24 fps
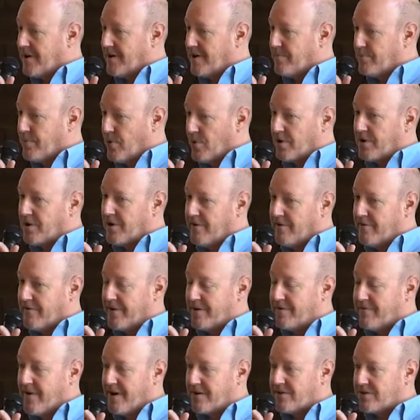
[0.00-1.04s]
a book of
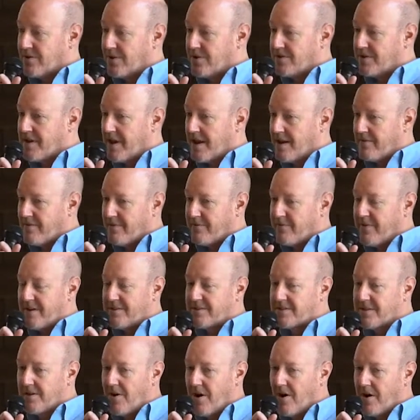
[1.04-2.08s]
investors that have
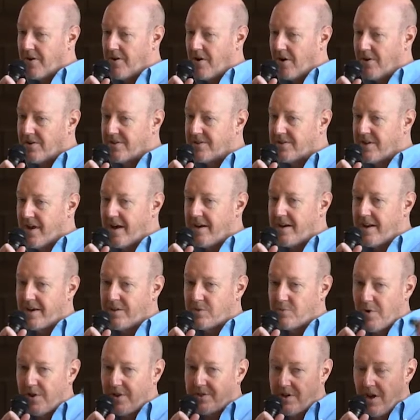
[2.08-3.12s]
invested on our site
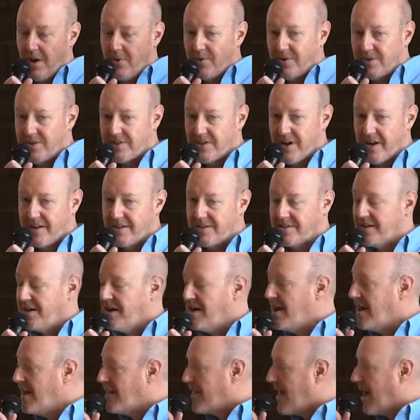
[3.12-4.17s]
as well as other sites
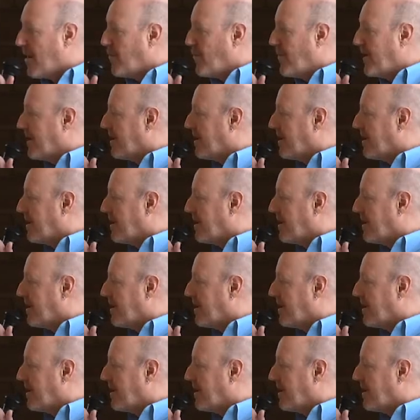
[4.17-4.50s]
that we